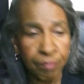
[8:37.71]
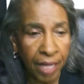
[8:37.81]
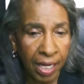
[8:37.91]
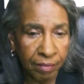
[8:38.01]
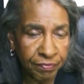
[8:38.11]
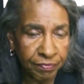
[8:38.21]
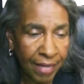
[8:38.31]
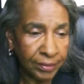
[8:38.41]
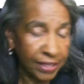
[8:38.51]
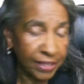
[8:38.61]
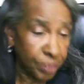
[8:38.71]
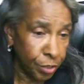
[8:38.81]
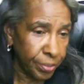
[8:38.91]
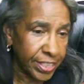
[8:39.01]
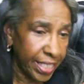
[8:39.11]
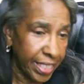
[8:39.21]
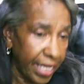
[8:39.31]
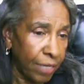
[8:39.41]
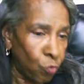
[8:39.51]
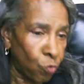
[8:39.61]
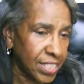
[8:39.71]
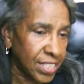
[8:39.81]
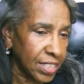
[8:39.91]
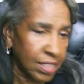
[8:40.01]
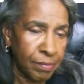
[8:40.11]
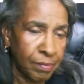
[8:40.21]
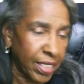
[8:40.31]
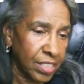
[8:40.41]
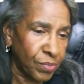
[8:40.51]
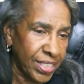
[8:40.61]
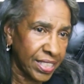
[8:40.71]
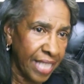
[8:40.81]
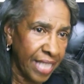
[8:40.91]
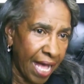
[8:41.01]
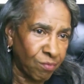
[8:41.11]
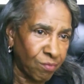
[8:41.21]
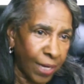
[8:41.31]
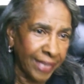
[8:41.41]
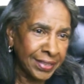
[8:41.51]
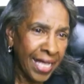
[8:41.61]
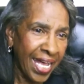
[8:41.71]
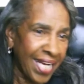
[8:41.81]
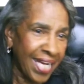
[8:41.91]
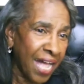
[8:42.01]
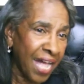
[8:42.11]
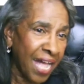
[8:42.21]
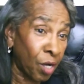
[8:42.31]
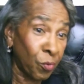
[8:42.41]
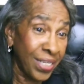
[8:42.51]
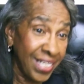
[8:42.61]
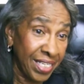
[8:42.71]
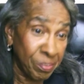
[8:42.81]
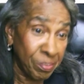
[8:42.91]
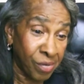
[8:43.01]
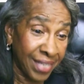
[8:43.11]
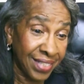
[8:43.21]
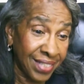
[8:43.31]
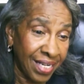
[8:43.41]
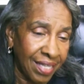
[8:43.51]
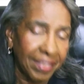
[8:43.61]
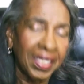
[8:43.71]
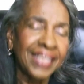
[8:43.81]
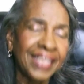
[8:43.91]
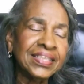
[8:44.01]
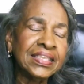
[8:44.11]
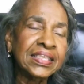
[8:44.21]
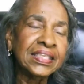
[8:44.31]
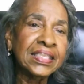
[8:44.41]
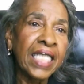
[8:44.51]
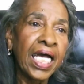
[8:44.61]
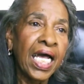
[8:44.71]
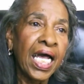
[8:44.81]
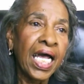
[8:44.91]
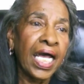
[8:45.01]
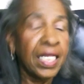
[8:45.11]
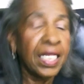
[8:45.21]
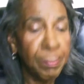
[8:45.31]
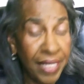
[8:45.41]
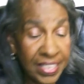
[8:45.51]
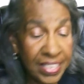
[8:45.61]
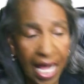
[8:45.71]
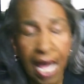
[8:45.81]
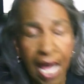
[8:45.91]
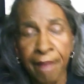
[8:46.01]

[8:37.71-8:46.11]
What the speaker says: found a church in Washington because we didn't have one, and I thought we needed one there. In the meantime,